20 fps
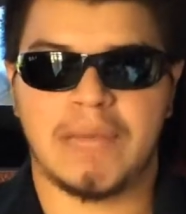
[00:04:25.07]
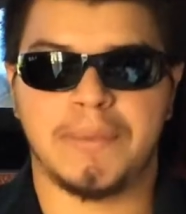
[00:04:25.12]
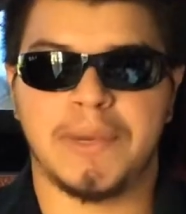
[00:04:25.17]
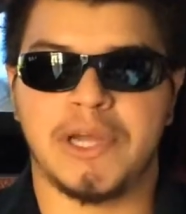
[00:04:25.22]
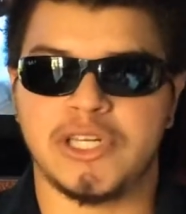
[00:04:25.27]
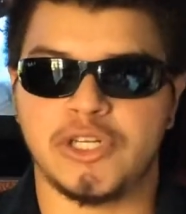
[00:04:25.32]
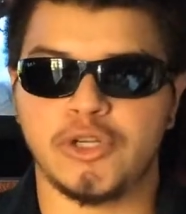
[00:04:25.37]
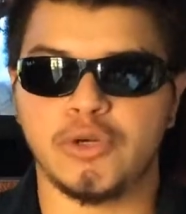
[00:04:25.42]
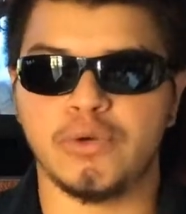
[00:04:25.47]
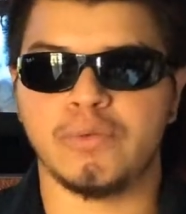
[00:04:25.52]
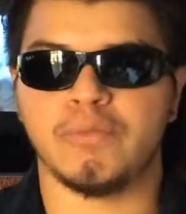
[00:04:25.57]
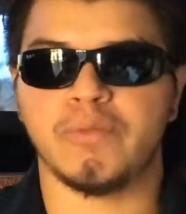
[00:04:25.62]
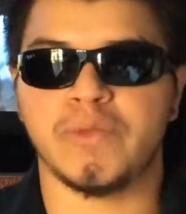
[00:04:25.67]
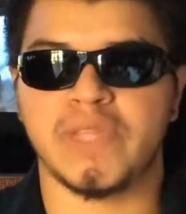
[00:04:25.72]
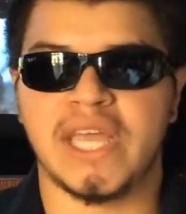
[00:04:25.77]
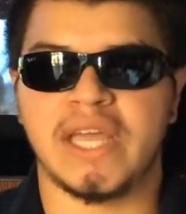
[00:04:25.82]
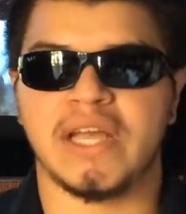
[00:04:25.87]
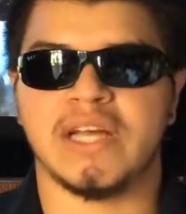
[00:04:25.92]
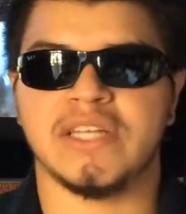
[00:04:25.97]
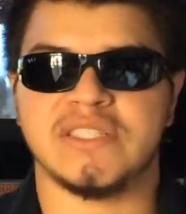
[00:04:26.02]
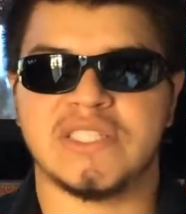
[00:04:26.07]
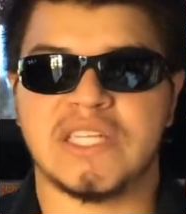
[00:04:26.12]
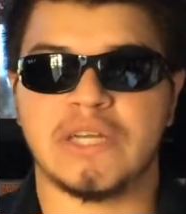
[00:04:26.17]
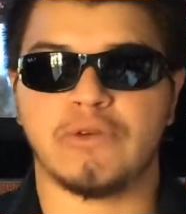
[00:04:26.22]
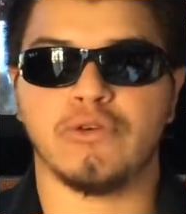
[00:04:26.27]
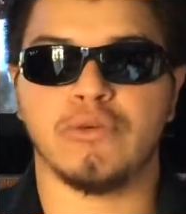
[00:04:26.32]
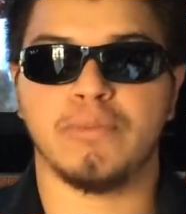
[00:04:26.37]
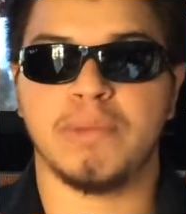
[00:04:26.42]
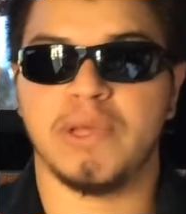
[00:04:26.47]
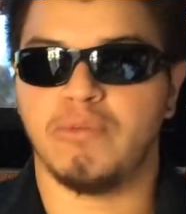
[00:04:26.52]
I do think a
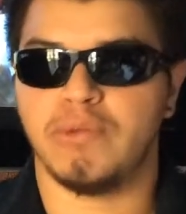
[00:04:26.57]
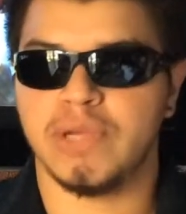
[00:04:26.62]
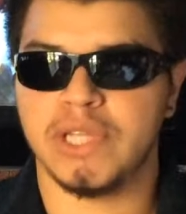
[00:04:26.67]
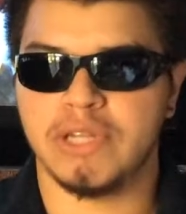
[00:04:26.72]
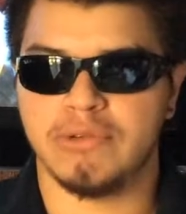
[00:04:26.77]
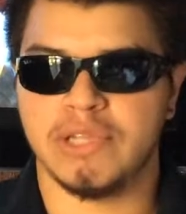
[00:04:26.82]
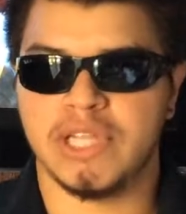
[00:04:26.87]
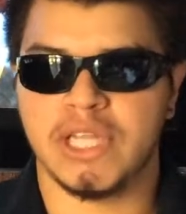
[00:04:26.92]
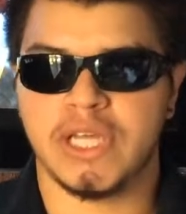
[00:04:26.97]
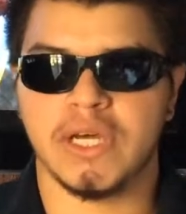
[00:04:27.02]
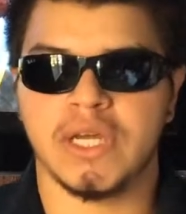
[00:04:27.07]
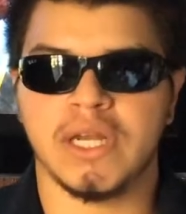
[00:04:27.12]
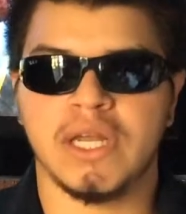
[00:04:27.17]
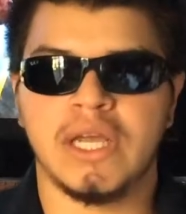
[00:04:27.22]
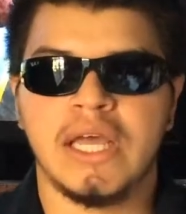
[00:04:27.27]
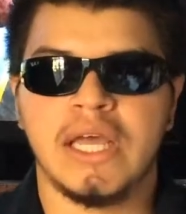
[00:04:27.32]
sequel would be really, really good.